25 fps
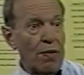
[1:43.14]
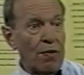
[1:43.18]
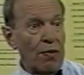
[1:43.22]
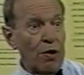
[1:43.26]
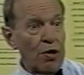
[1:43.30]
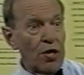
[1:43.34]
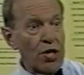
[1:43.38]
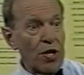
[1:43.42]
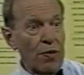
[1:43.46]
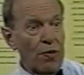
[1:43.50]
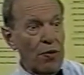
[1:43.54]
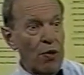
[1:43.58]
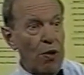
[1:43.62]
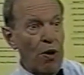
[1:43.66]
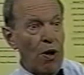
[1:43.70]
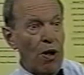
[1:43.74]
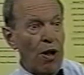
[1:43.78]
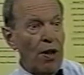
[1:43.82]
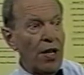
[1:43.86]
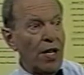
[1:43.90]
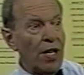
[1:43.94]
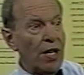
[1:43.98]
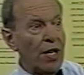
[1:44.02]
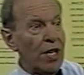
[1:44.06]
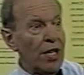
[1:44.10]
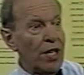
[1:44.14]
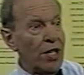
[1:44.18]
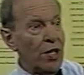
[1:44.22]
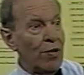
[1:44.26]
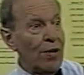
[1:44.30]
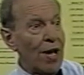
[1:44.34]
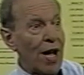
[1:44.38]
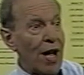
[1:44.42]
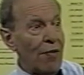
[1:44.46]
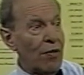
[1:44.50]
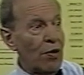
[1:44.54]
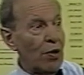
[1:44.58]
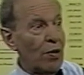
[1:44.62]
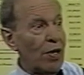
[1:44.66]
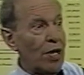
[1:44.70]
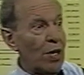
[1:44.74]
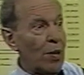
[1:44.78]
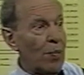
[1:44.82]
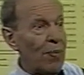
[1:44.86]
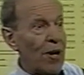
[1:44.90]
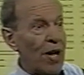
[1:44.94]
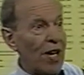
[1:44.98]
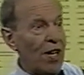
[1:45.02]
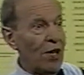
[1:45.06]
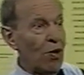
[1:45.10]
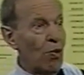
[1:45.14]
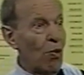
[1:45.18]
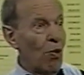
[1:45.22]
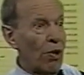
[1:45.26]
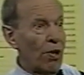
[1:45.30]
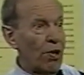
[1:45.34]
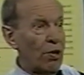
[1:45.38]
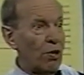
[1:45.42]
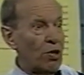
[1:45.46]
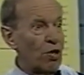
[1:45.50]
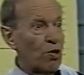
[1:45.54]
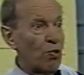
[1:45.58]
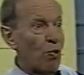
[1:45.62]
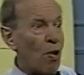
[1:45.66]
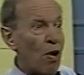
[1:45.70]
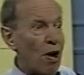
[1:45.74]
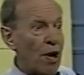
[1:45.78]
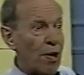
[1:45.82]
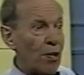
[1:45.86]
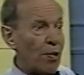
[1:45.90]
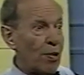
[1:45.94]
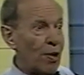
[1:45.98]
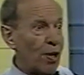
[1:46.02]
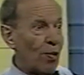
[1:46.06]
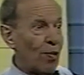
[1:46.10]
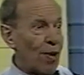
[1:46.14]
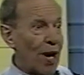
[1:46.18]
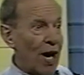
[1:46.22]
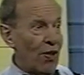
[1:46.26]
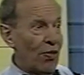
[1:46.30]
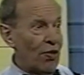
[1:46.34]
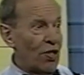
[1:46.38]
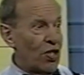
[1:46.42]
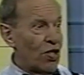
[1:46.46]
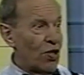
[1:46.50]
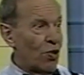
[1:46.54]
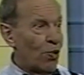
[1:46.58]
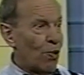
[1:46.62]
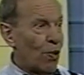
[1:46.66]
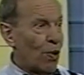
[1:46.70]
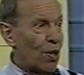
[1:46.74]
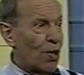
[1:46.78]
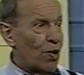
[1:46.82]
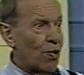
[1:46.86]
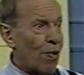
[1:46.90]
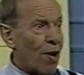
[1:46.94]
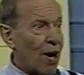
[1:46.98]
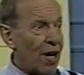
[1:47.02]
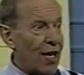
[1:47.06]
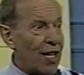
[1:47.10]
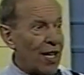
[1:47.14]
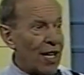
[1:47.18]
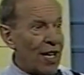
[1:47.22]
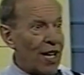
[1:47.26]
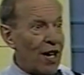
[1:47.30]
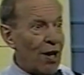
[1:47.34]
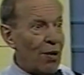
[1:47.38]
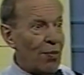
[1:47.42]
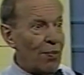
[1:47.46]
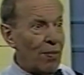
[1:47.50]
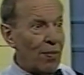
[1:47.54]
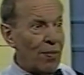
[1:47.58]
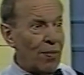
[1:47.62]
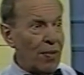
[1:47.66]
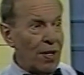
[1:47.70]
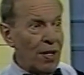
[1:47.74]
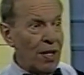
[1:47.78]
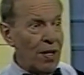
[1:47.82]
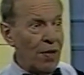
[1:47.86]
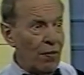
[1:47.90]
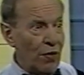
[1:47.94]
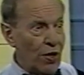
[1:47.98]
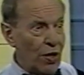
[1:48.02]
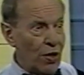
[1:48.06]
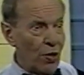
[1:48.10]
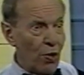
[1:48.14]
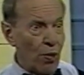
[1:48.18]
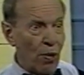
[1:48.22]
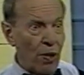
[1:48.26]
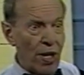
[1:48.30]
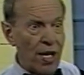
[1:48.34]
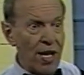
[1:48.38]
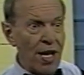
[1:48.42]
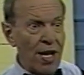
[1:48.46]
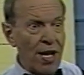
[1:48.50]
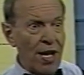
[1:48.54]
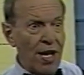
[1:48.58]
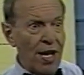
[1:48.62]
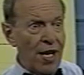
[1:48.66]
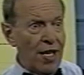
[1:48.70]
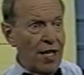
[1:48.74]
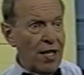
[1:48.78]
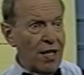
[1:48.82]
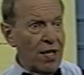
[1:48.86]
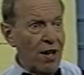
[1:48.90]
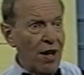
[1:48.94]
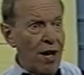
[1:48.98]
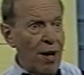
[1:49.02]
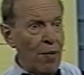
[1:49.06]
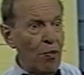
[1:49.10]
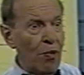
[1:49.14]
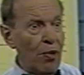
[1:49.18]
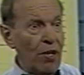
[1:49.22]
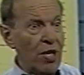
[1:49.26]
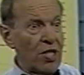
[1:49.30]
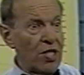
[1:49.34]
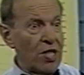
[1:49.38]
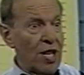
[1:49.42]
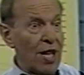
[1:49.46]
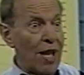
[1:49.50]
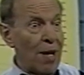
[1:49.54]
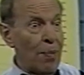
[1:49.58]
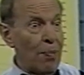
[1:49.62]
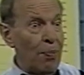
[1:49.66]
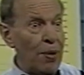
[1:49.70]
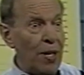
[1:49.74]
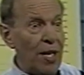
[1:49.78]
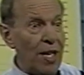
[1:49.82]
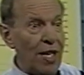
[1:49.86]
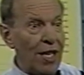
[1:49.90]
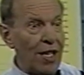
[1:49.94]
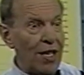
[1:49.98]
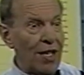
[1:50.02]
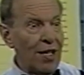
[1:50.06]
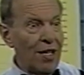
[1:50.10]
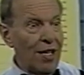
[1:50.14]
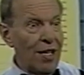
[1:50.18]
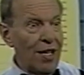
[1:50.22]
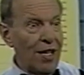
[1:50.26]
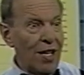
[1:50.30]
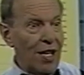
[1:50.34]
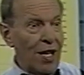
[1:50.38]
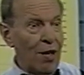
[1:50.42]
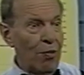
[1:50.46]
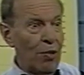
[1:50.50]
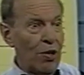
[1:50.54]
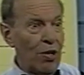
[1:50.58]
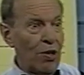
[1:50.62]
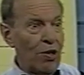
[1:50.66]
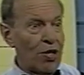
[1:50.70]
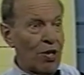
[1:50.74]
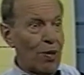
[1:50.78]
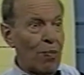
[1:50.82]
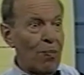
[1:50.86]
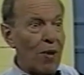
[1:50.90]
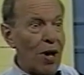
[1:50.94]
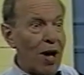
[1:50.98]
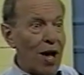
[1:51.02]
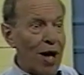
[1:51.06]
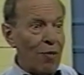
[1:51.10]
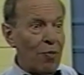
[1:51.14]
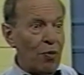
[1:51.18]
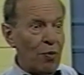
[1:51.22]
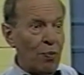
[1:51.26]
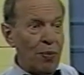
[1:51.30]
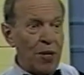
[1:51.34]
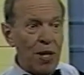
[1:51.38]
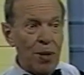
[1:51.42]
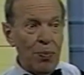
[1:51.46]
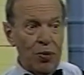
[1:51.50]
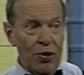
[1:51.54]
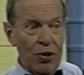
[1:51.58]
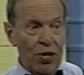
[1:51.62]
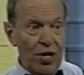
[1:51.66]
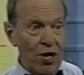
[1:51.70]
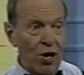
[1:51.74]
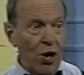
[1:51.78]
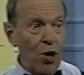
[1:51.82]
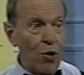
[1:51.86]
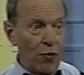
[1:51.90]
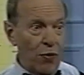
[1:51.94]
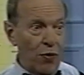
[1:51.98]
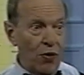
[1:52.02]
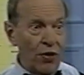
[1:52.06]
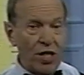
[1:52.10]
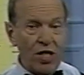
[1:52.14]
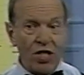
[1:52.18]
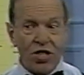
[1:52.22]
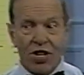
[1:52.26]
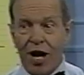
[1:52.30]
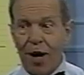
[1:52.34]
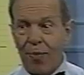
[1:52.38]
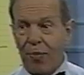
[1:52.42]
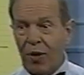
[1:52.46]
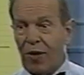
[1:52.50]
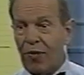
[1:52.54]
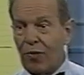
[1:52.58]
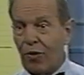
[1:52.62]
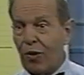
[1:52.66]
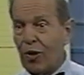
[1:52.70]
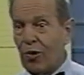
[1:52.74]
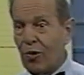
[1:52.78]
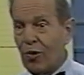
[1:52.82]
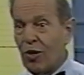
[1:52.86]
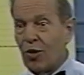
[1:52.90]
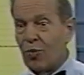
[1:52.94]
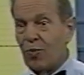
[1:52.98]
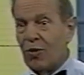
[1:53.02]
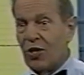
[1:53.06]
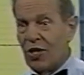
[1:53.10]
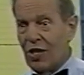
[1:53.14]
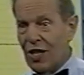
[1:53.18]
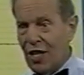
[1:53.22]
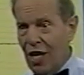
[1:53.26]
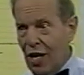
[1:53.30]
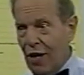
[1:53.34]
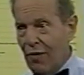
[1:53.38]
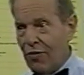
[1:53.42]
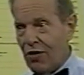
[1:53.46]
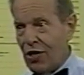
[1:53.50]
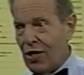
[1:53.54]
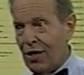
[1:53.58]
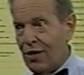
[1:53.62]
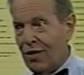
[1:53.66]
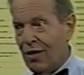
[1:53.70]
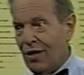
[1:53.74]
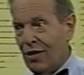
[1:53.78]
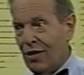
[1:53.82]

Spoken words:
First of all, you'd have your independent auditors wandering around the store trying to count inventory at a time when it's at a peak and when there's a mob of people in, hopefully shopping for Christmas gifts.